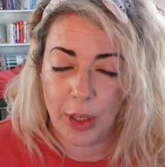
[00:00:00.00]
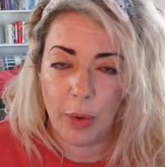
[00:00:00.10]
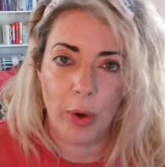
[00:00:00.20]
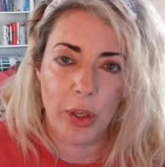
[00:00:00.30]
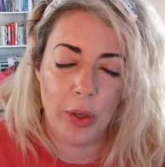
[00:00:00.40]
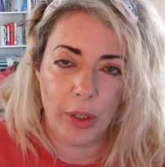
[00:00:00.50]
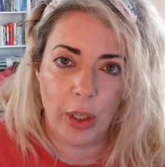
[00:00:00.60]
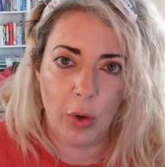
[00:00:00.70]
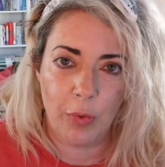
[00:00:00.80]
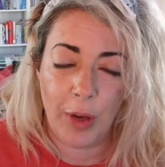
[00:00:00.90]
where you can
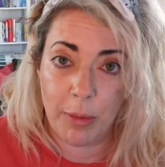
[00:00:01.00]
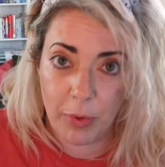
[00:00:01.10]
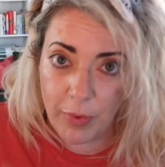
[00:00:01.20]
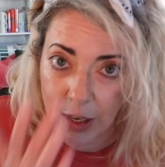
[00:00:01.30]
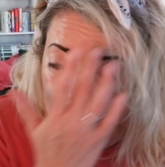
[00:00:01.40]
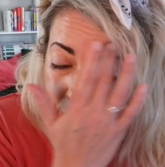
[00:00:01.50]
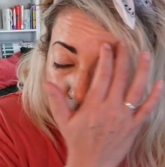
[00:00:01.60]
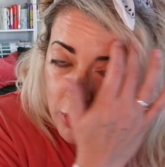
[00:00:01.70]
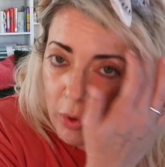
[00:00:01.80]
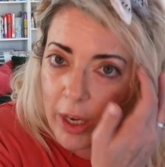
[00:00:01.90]
go find providers
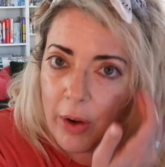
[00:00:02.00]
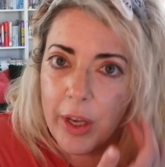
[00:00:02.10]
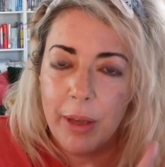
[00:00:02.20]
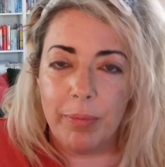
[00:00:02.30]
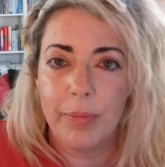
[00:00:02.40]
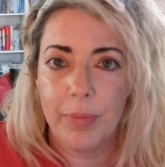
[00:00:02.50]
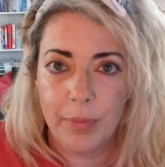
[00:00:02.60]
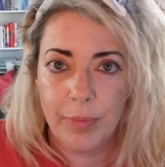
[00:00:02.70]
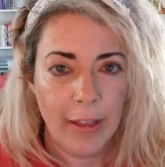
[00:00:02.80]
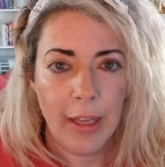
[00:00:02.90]
in your area,
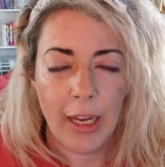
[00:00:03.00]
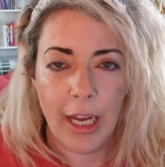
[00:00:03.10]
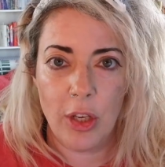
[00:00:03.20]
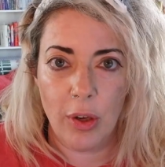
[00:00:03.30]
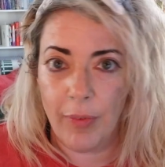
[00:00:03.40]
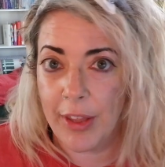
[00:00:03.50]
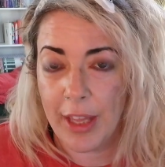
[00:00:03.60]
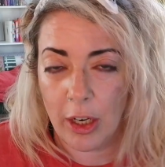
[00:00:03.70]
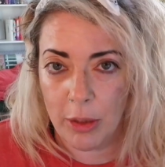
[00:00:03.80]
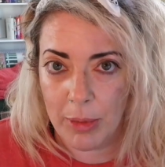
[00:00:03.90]
and you can find
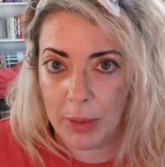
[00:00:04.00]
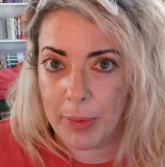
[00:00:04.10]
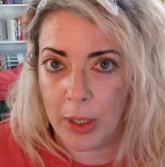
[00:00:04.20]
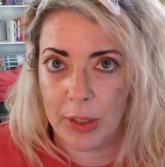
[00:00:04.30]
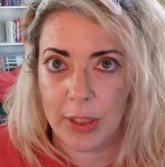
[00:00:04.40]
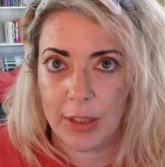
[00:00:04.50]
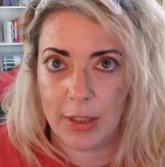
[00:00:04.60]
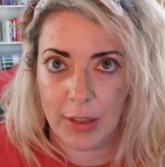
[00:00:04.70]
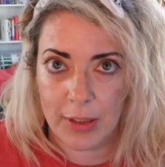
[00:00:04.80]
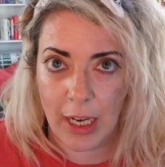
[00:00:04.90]
that on the Menopause
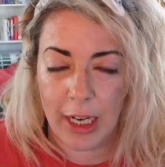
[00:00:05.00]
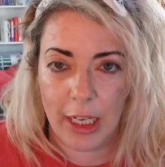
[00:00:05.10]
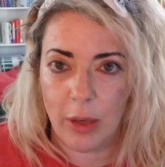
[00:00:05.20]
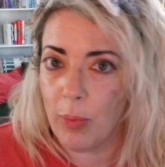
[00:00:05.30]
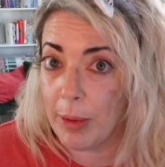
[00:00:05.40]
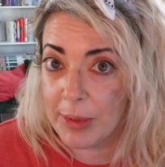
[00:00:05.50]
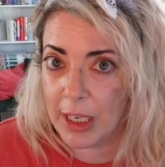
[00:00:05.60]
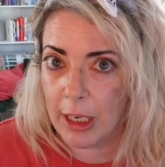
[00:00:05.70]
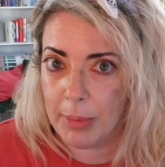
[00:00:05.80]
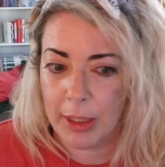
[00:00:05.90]
Society
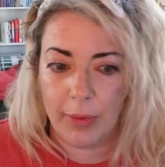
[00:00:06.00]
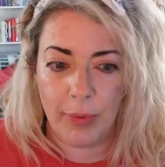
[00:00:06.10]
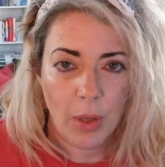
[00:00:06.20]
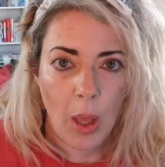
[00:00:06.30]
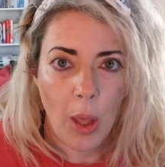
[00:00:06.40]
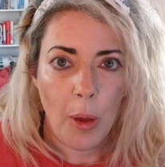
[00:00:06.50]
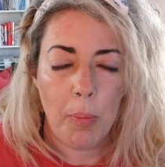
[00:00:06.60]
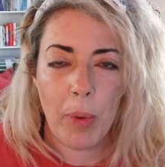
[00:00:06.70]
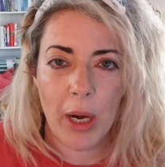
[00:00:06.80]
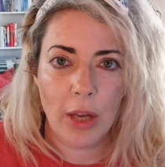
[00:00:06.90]
website, I believe.
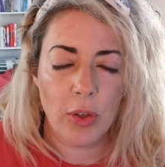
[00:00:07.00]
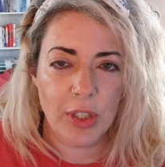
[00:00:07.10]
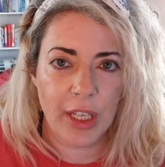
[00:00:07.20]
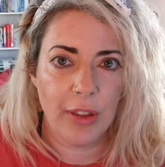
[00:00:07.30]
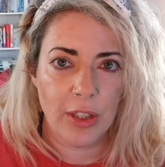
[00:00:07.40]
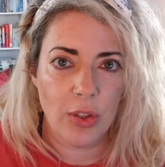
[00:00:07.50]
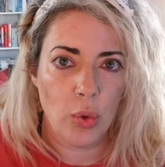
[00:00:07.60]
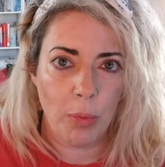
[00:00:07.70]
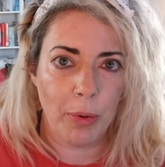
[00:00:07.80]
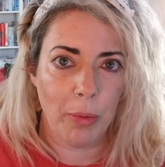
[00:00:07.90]
But understand this is
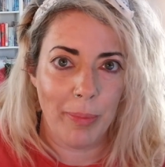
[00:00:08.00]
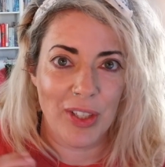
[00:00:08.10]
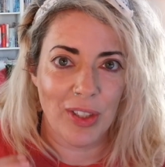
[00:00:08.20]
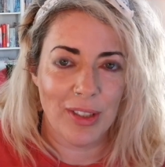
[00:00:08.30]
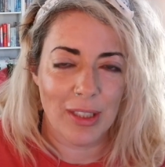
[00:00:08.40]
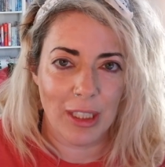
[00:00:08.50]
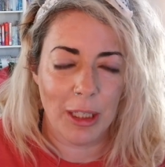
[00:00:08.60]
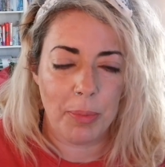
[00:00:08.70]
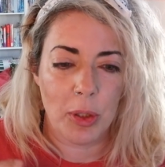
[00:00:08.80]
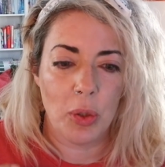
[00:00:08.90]
your permission
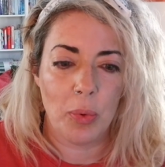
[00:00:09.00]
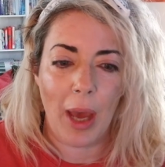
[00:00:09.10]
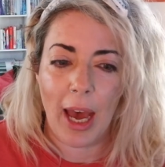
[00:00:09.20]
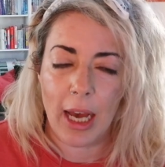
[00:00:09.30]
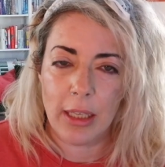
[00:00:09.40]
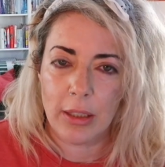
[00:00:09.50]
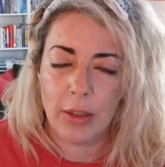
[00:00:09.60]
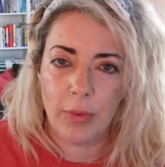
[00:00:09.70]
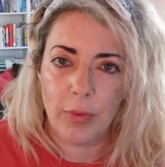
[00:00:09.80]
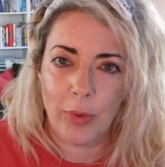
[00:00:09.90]
slip to ask
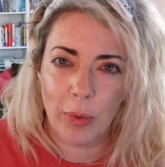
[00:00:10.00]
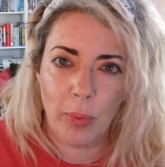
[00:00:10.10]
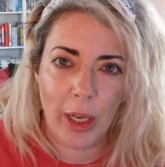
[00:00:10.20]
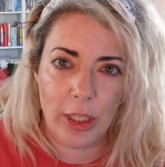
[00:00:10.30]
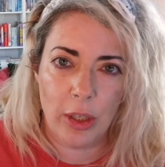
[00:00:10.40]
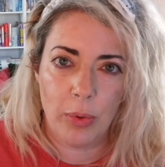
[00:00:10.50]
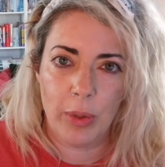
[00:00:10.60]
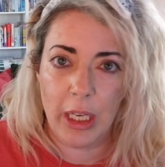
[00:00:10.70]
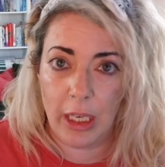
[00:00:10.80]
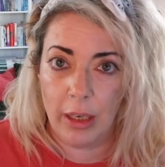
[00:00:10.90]
for what you
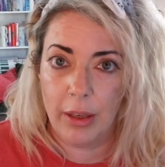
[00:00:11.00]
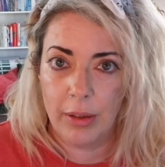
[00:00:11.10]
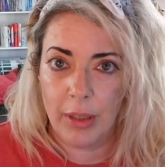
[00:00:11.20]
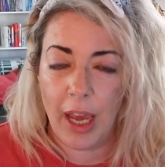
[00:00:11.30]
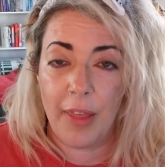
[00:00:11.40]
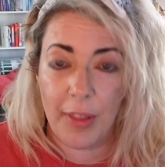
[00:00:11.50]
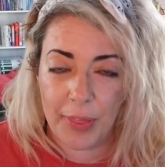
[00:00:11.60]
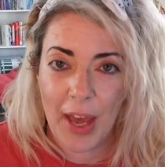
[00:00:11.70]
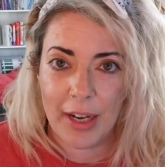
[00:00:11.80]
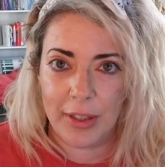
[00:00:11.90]
need, and
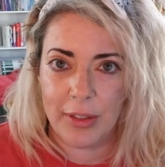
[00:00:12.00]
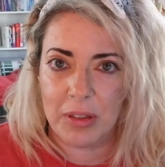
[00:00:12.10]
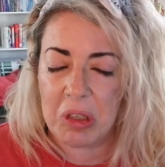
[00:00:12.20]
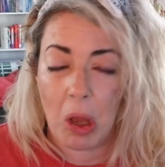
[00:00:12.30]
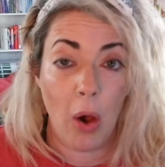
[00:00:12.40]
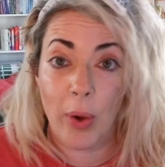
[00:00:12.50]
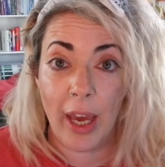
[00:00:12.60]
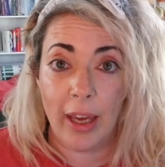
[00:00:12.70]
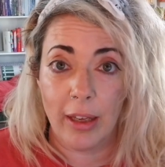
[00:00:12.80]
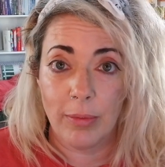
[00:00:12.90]
that is
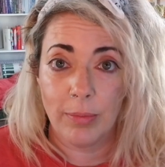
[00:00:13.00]
okay.